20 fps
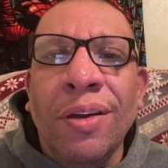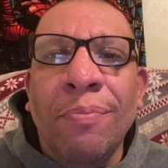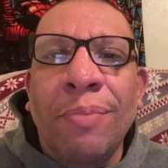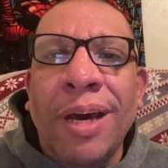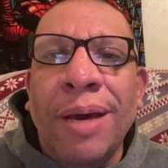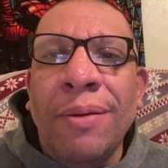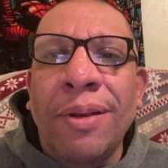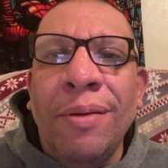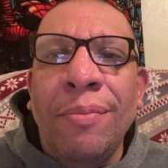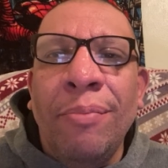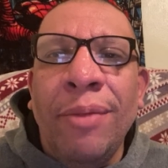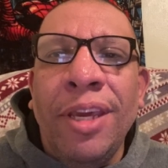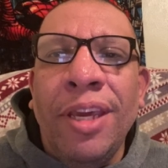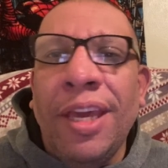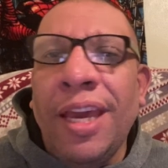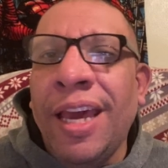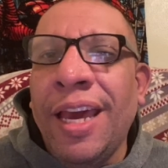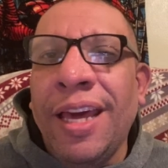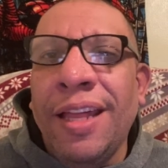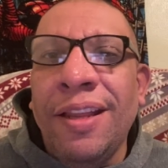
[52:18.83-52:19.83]
probably meet
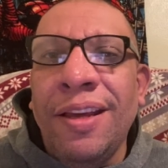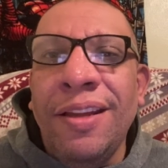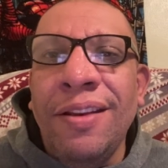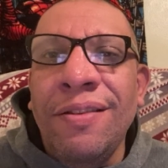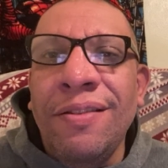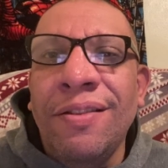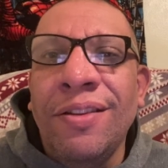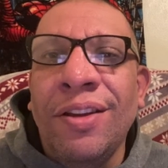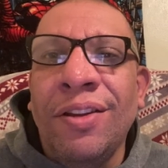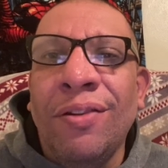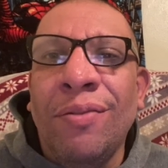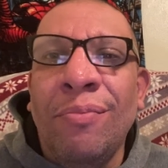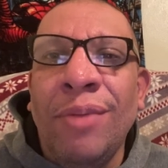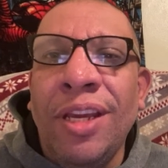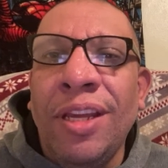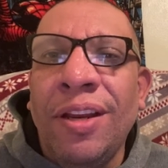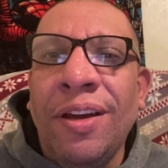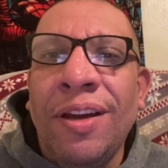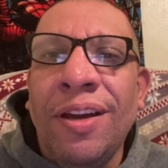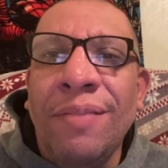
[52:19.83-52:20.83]
Alan, you know,
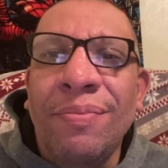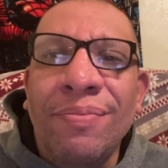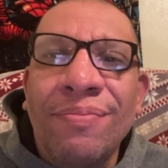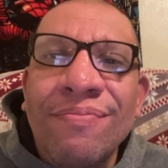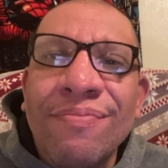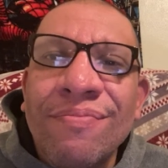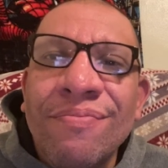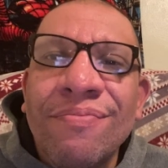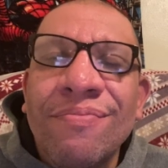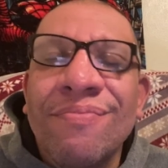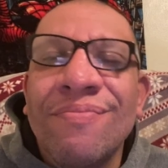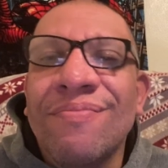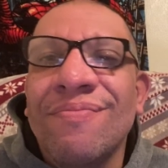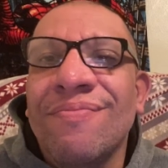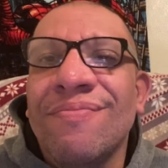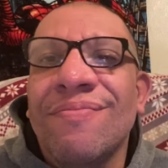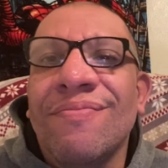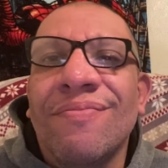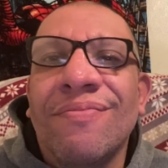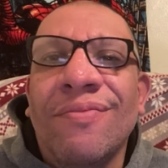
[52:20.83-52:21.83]
meet up.
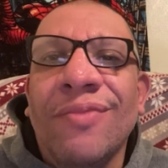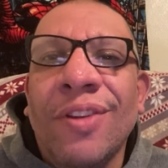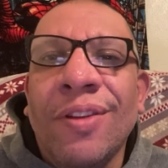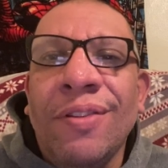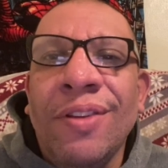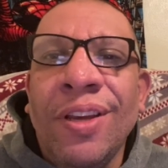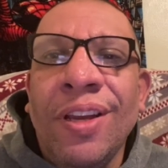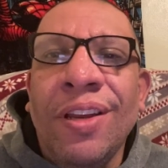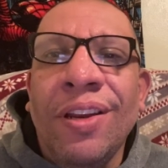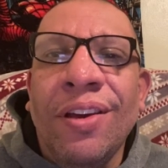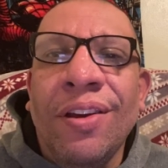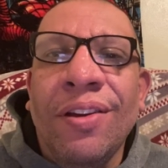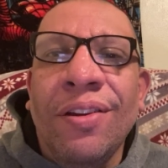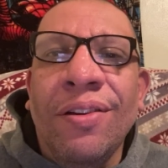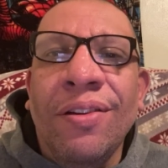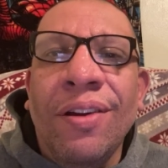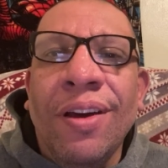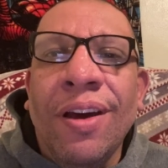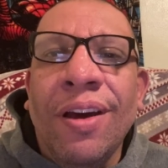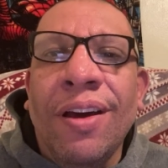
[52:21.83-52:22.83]
You
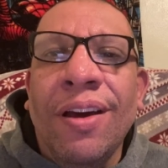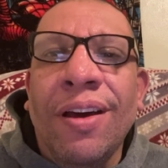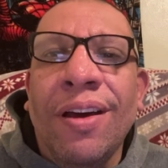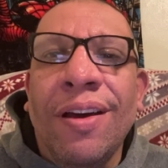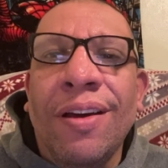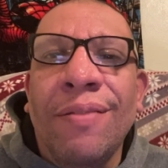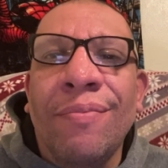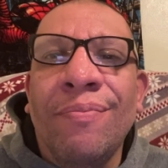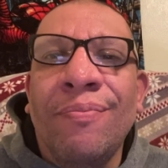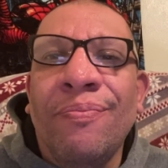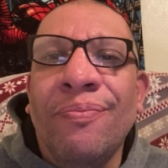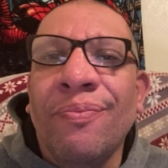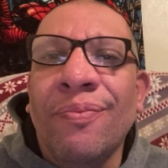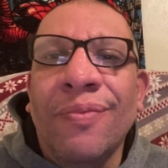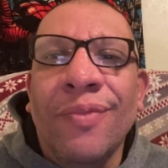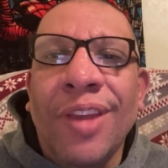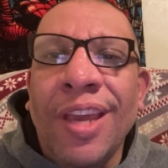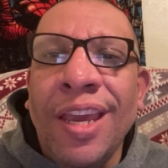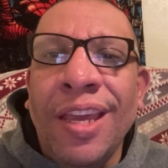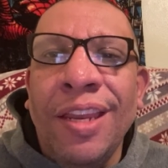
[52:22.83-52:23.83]
know,
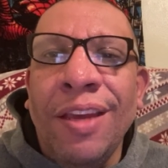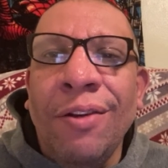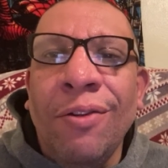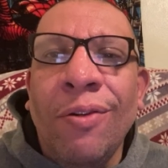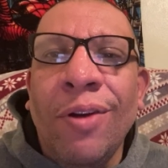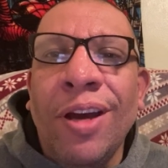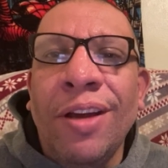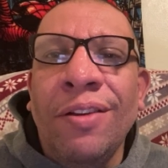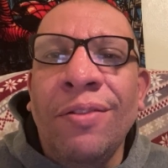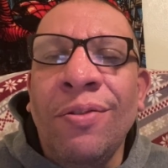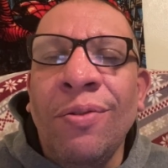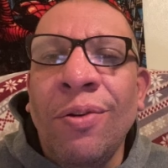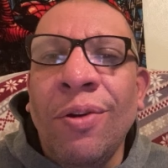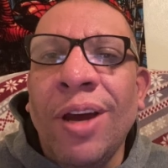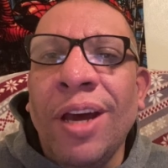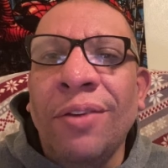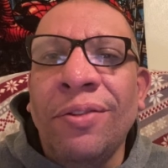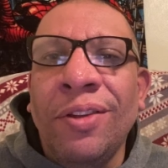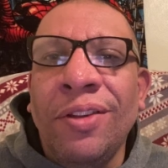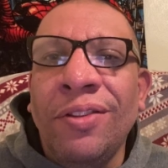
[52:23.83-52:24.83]
anyone who
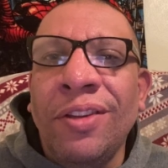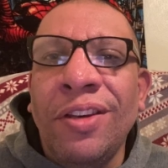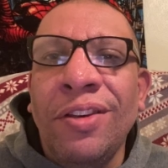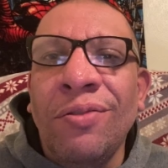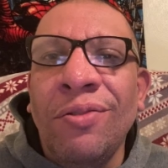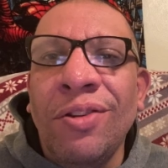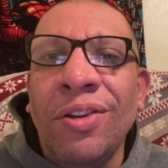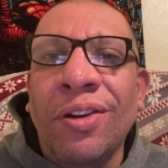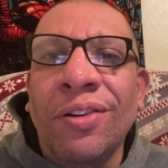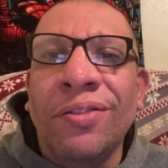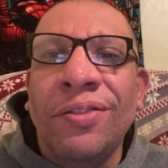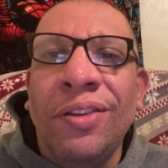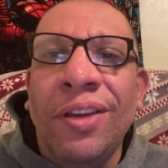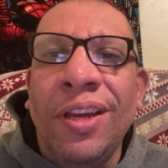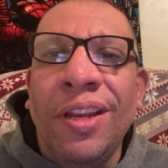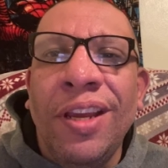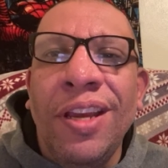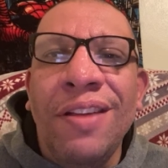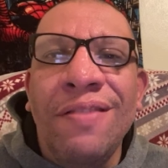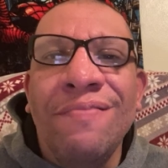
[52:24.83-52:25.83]
else is in New York
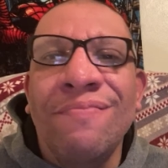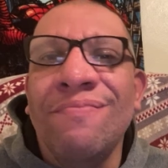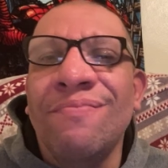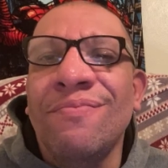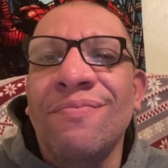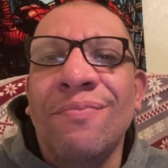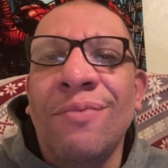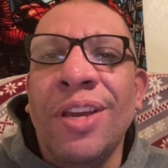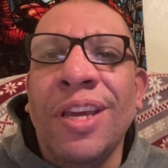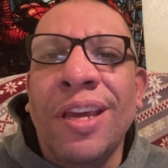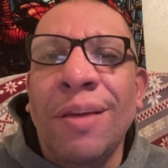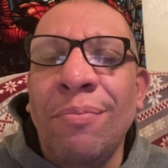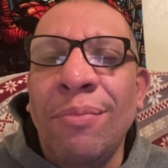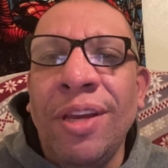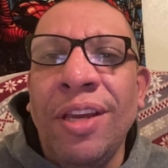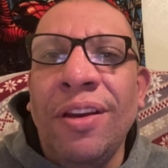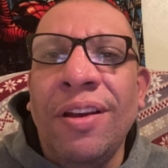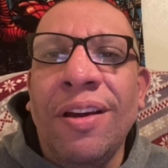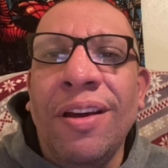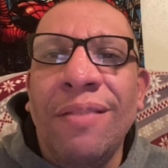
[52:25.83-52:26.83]
City, we can
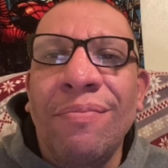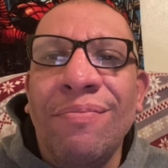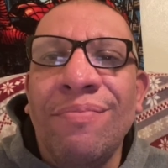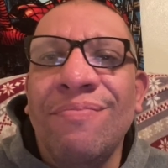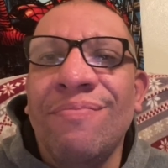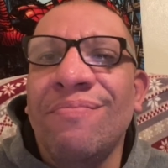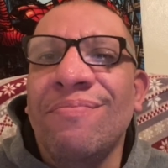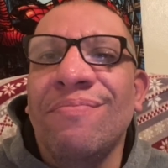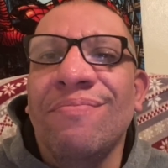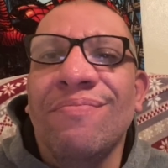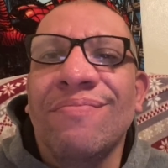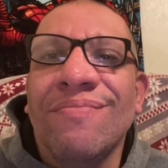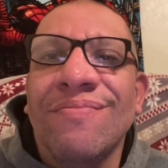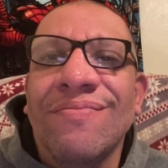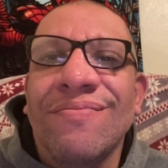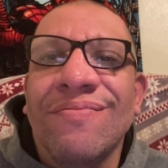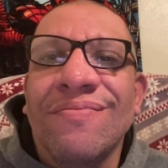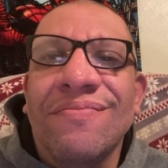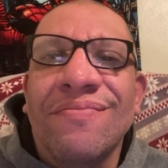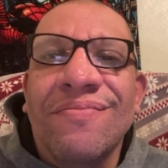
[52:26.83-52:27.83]
meet up.
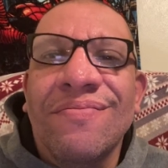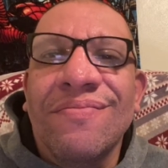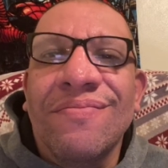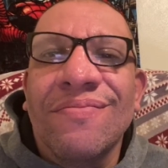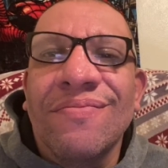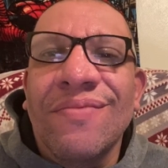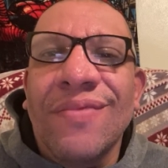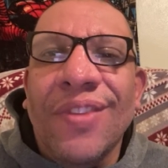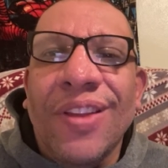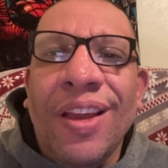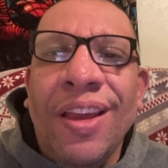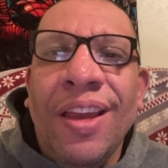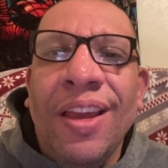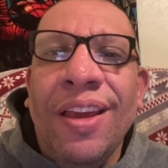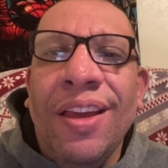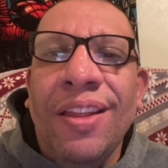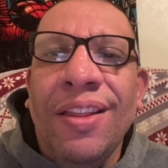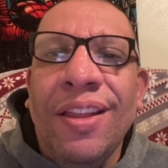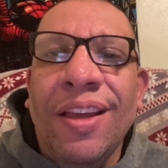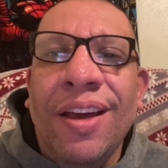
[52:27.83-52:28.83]

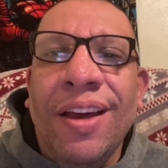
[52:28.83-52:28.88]
And